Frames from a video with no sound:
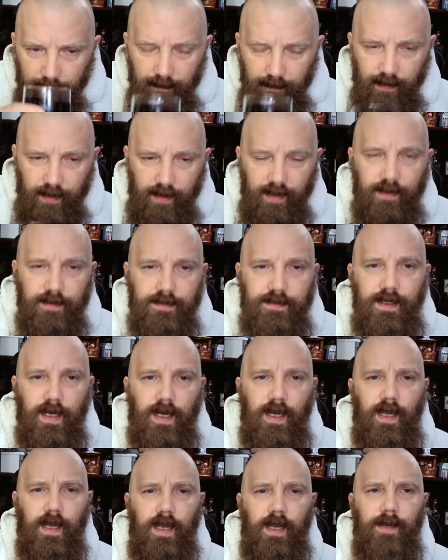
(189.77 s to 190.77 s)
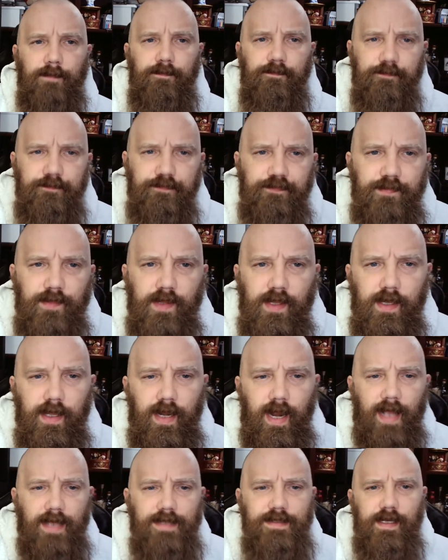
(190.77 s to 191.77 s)
It
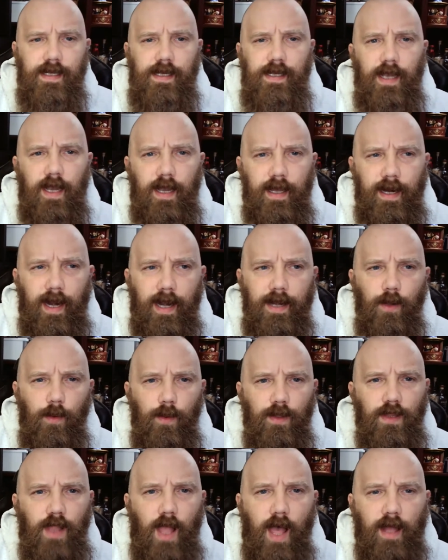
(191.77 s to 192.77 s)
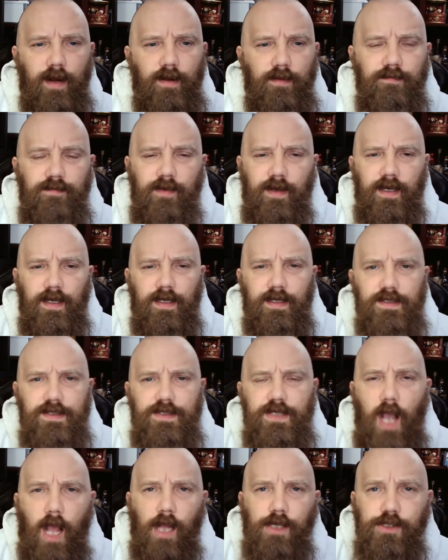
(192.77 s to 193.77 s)
has and I know a lot of
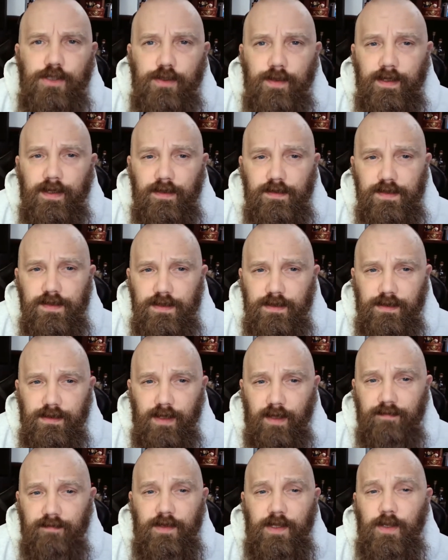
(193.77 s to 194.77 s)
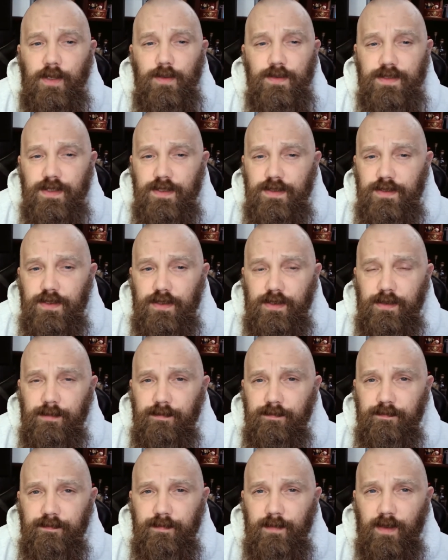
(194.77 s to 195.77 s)
Scotch drinkers love to use this
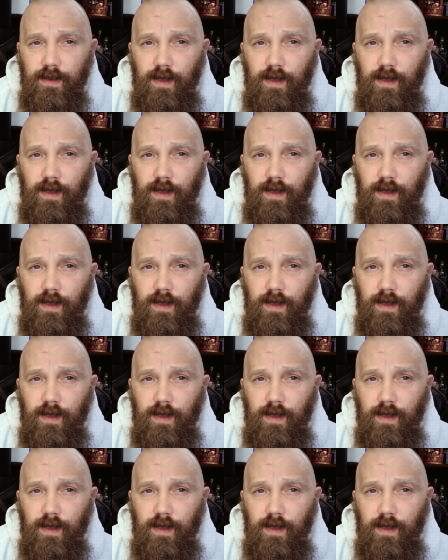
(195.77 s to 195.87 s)
term.